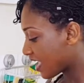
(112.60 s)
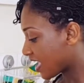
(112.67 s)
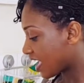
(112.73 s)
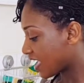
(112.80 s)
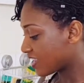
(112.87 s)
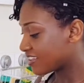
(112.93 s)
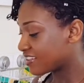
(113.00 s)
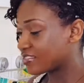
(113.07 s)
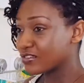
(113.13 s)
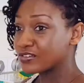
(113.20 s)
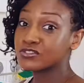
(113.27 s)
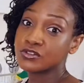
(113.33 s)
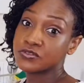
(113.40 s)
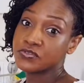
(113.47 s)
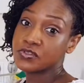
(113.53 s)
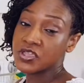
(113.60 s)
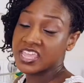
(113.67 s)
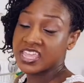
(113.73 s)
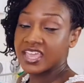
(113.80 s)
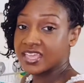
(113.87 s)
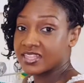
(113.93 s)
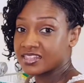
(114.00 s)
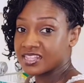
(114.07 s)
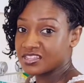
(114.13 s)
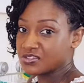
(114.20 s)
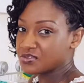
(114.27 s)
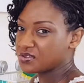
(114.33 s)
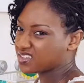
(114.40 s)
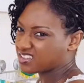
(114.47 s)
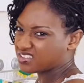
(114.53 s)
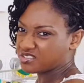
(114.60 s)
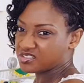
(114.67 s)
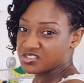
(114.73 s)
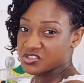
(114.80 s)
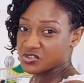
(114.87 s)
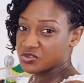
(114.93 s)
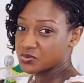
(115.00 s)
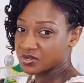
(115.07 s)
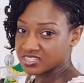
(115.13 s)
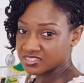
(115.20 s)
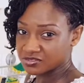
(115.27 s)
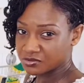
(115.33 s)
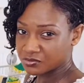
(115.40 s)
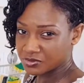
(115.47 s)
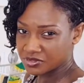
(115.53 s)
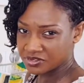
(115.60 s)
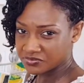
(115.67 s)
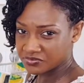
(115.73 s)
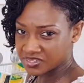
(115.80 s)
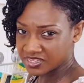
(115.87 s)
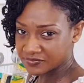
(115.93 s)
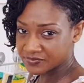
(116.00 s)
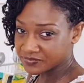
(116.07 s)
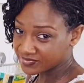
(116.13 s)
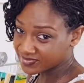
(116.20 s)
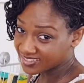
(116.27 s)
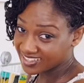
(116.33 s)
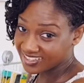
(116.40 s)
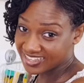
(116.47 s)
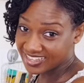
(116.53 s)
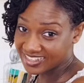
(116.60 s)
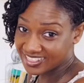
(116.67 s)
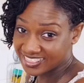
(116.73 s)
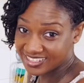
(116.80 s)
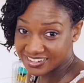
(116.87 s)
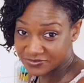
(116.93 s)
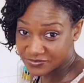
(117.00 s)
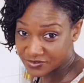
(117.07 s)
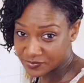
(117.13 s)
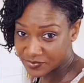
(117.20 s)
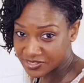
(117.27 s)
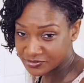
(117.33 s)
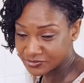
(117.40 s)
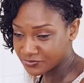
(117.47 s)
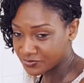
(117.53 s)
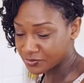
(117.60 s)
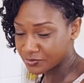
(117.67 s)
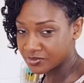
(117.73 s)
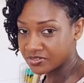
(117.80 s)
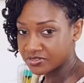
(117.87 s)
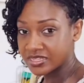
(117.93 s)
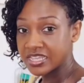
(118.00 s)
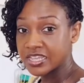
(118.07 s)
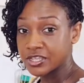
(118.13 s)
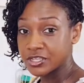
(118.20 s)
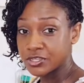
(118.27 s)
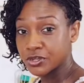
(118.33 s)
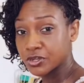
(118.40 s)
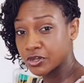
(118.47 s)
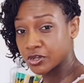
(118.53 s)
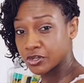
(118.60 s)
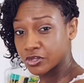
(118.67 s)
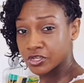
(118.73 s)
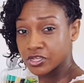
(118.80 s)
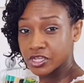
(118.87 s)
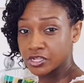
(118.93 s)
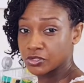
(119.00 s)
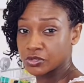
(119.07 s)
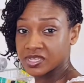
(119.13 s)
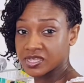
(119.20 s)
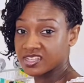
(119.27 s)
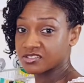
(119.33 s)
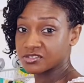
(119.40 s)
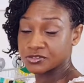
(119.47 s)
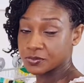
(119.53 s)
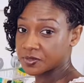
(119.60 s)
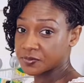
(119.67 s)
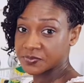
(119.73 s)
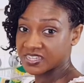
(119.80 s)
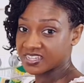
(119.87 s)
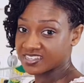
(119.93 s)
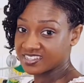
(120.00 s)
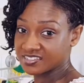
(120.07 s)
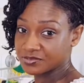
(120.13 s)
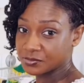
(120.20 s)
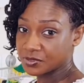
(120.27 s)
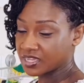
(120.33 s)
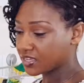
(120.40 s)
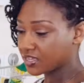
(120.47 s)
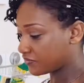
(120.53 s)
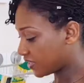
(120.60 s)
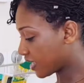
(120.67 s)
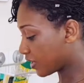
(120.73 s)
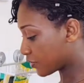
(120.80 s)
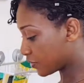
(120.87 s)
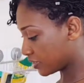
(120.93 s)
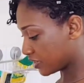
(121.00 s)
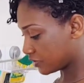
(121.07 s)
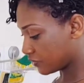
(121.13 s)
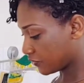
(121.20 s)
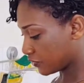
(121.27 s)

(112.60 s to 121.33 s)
And those of you here in the UK or US or wherever, the different parts of the world, your local supermarket will have it. I got this from